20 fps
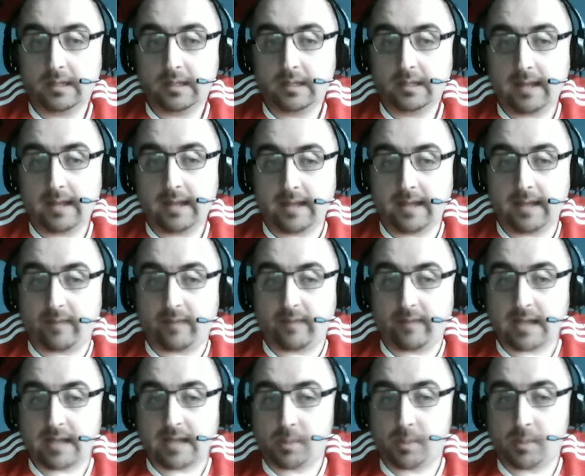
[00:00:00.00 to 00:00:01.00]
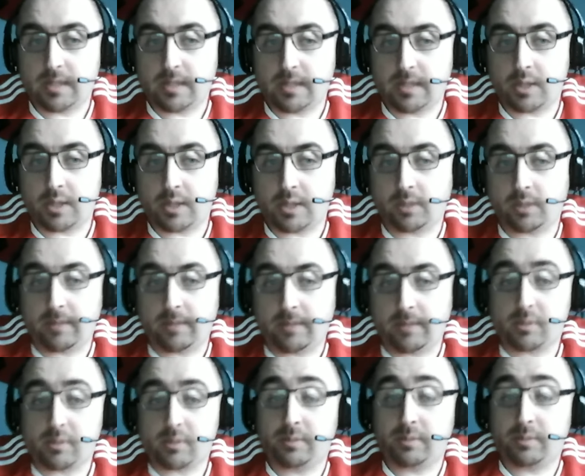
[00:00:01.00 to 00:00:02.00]
It definitely has the potential to be the
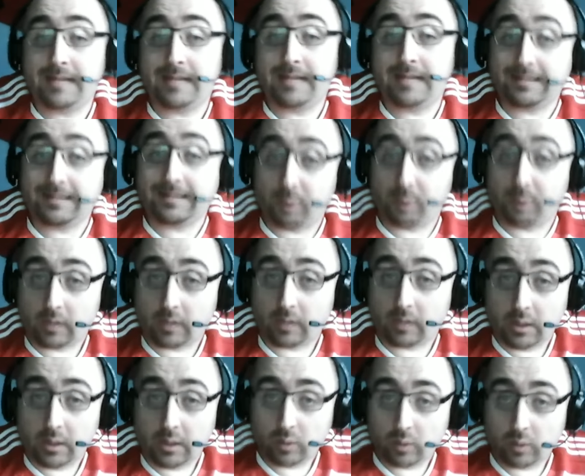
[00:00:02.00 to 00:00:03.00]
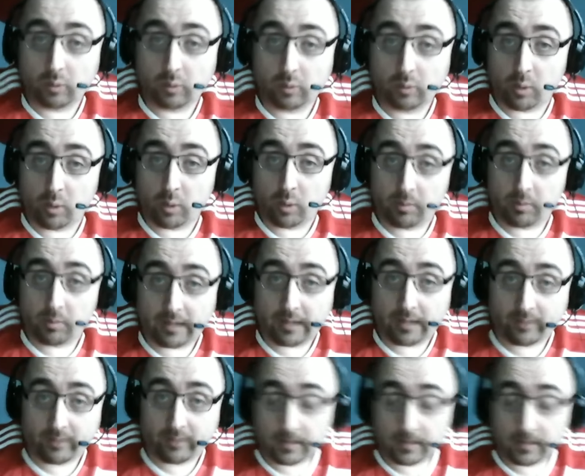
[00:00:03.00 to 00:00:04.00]
most predictable Royal Rumble
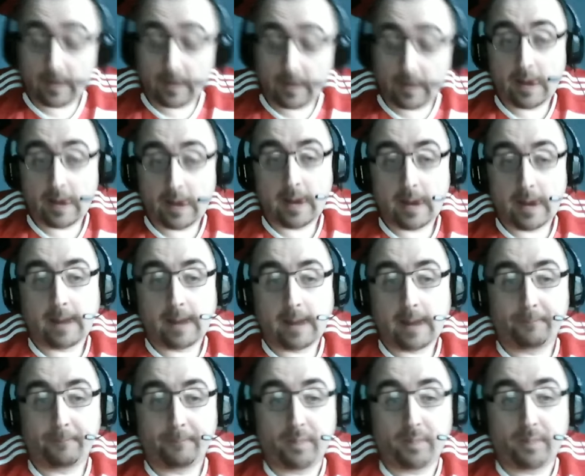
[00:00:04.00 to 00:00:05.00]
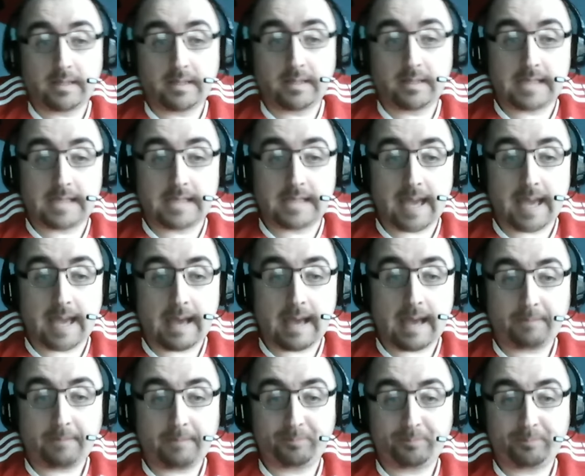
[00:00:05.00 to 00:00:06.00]
ever. But
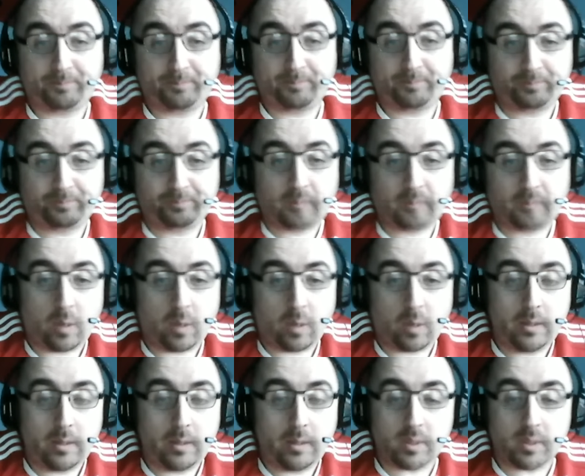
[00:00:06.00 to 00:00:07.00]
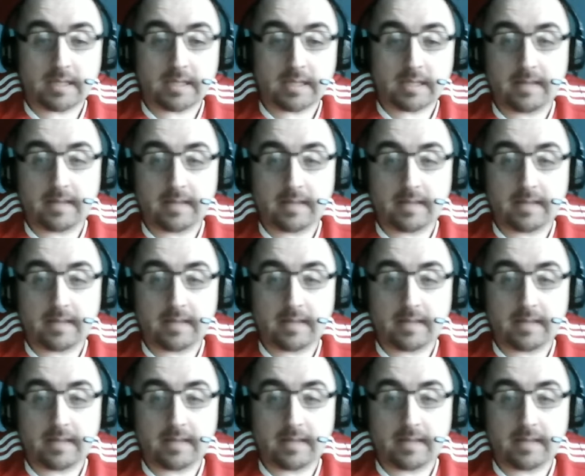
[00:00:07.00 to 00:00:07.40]
we will see this